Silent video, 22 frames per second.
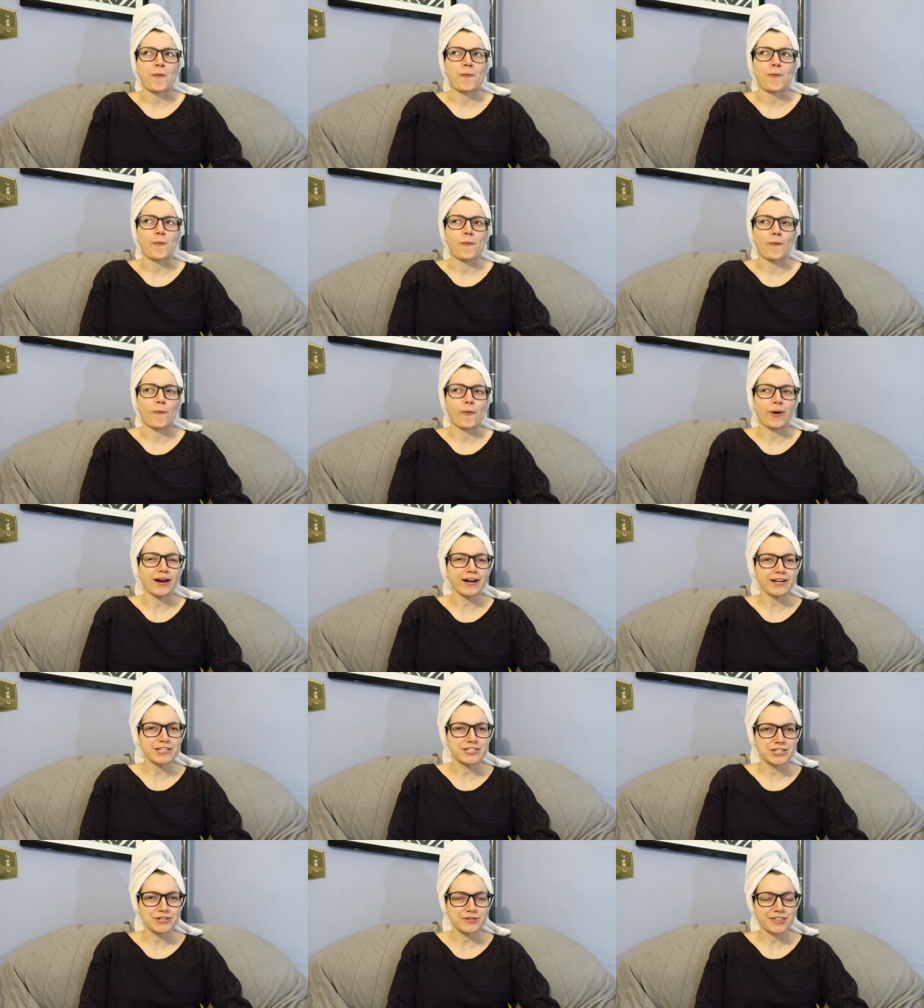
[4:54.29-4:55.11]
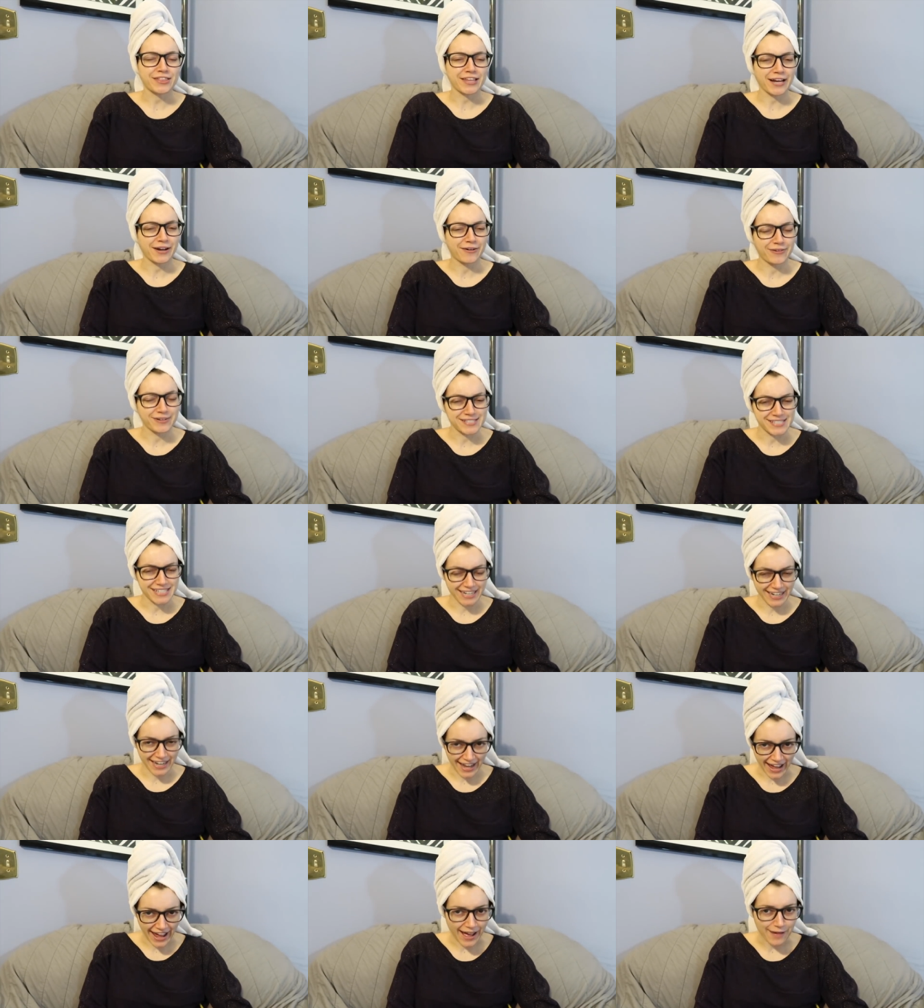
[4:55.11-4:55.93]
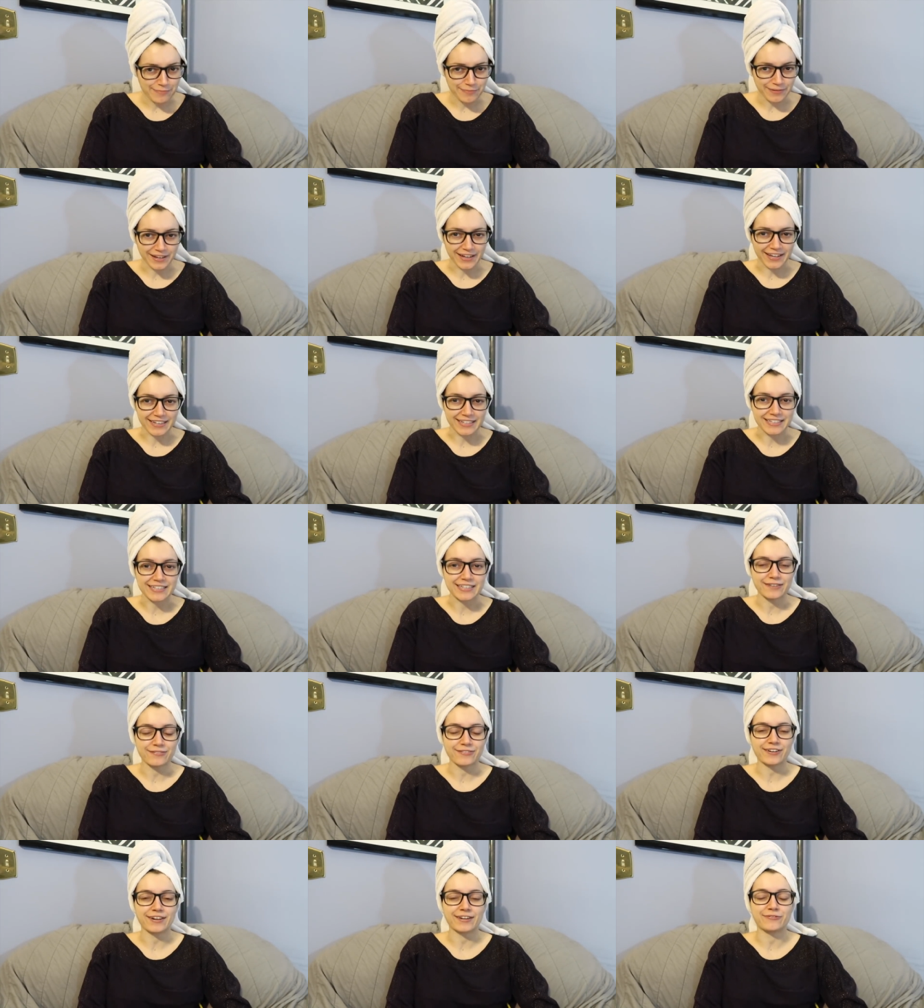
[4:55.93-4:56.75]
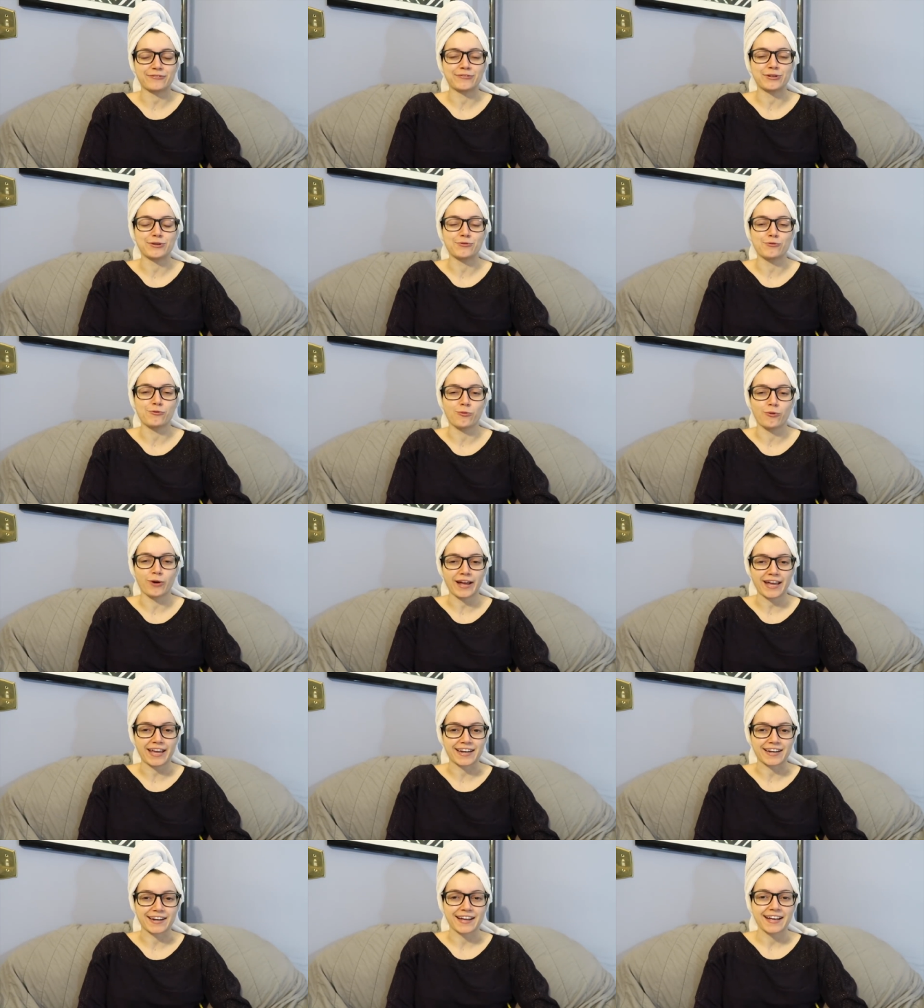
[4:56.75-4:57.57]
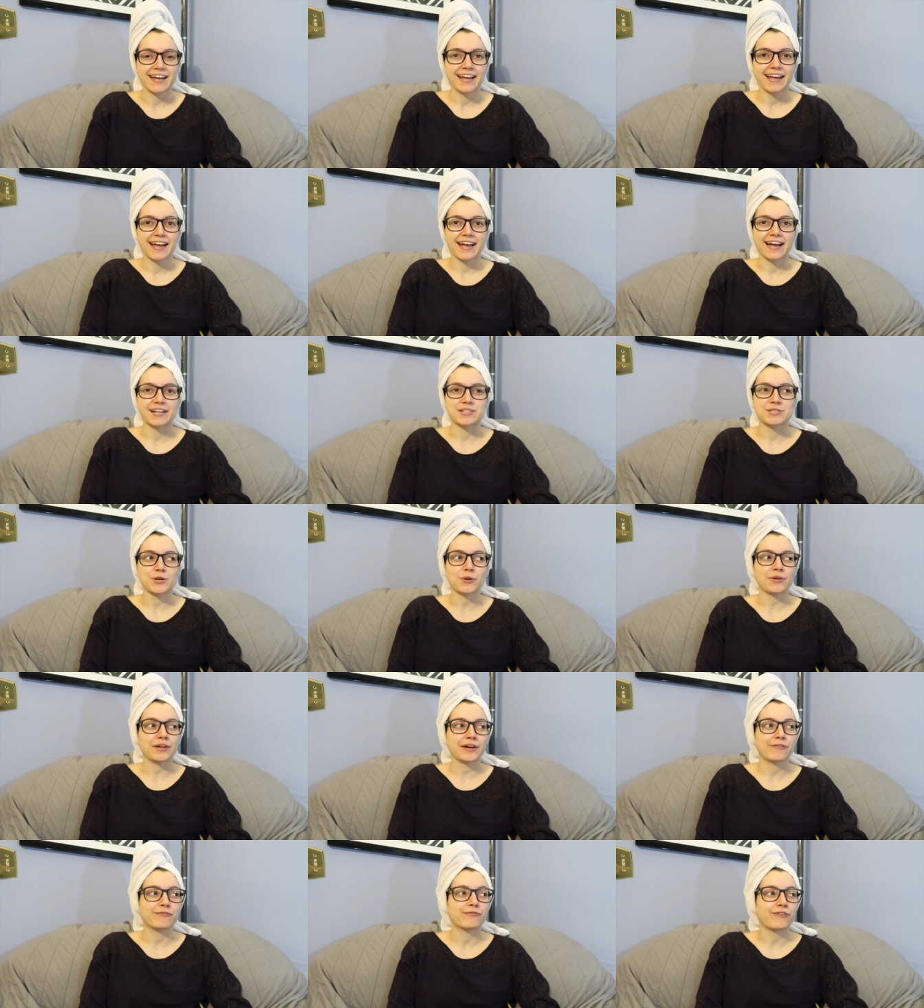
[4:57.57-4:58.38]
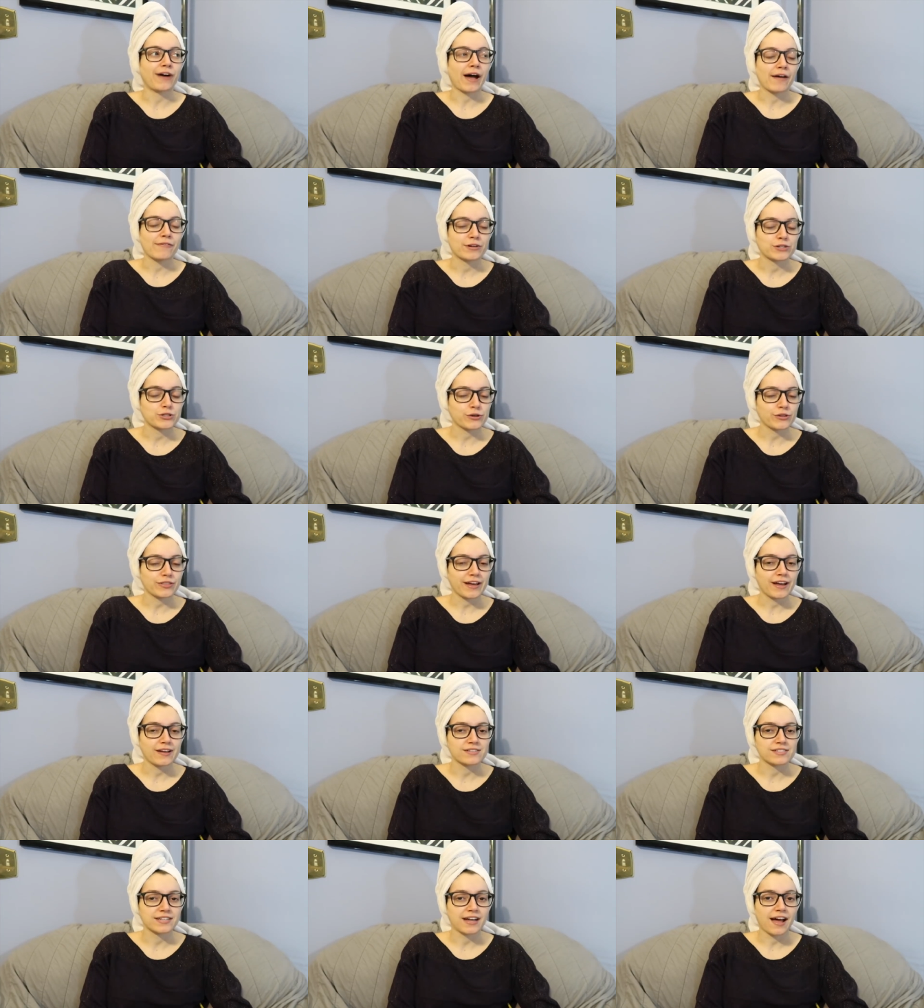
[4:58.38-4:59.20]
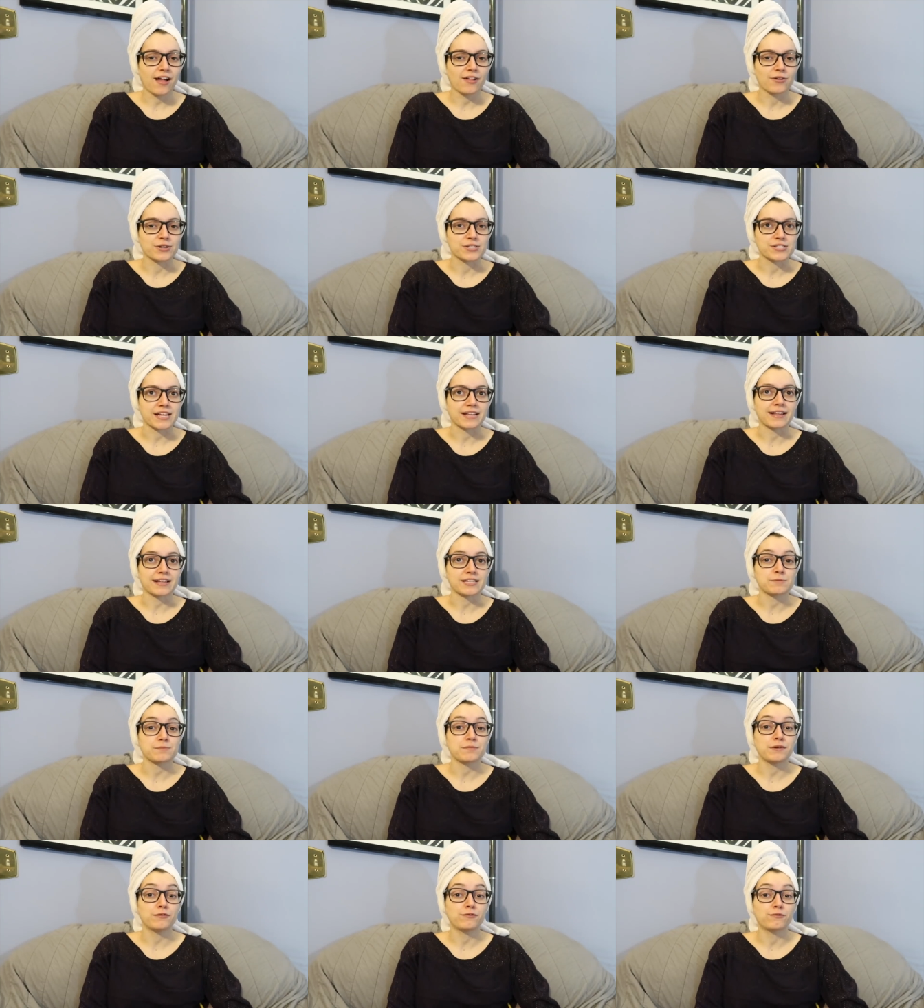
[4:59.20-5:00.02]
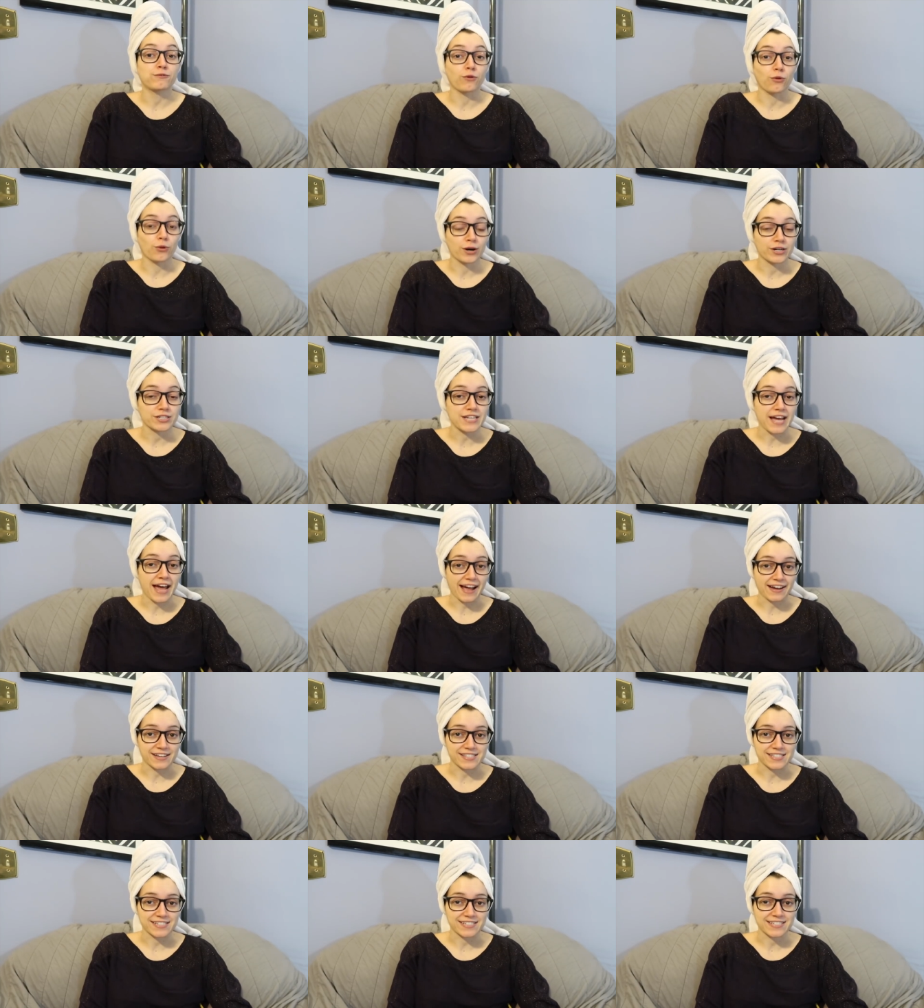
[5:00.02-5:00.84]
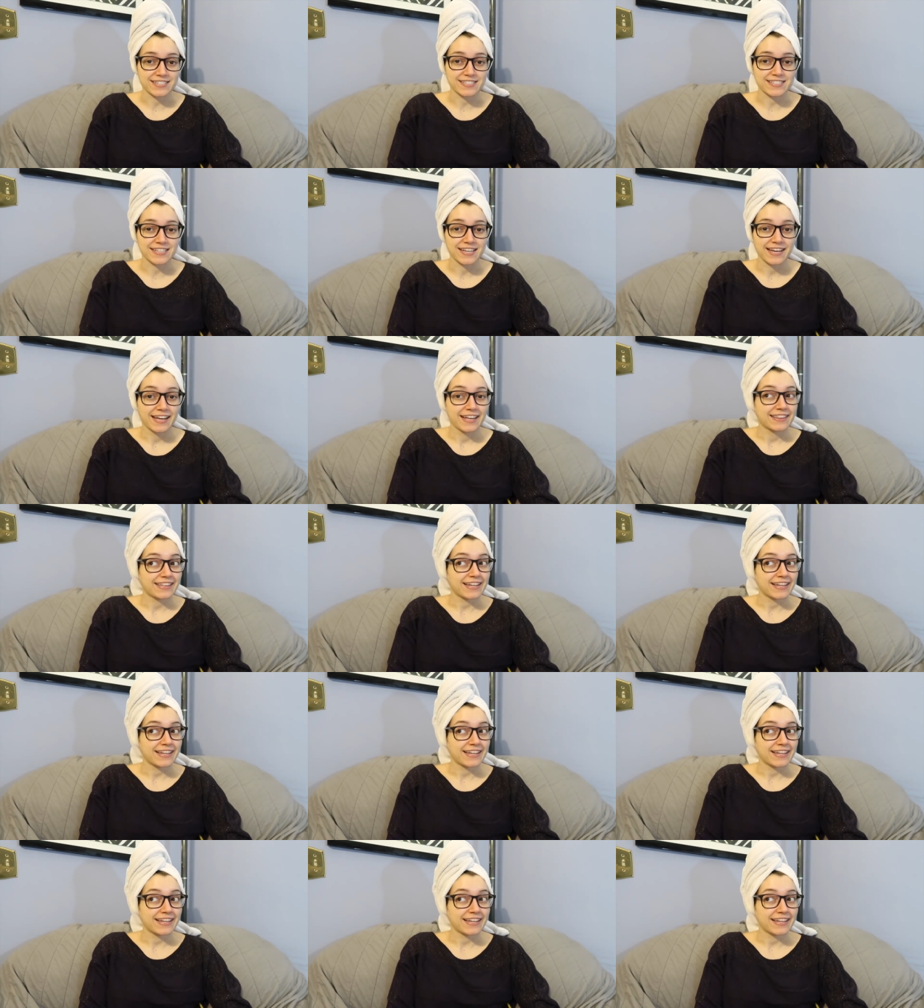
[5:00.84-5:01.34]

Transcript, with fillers: what did you think was gonna happen? Even if you win, it's only $500,000, and that's before taxes.